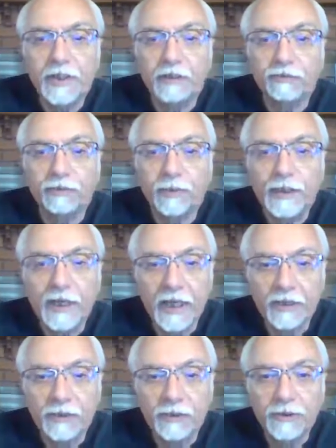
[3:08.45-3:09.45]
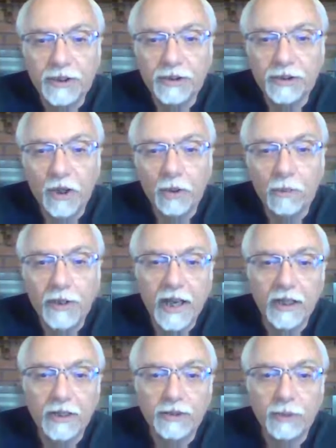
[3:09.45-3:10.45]
if we do this open
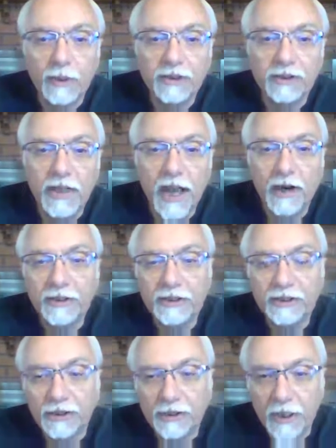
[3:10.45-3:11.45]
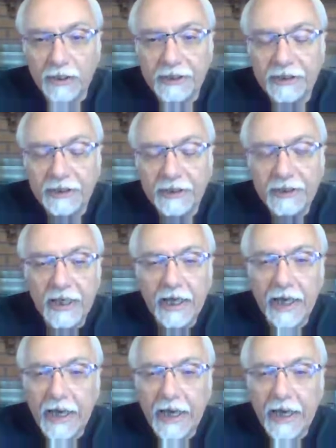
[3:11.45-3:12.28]
house right Saturday and Sunday,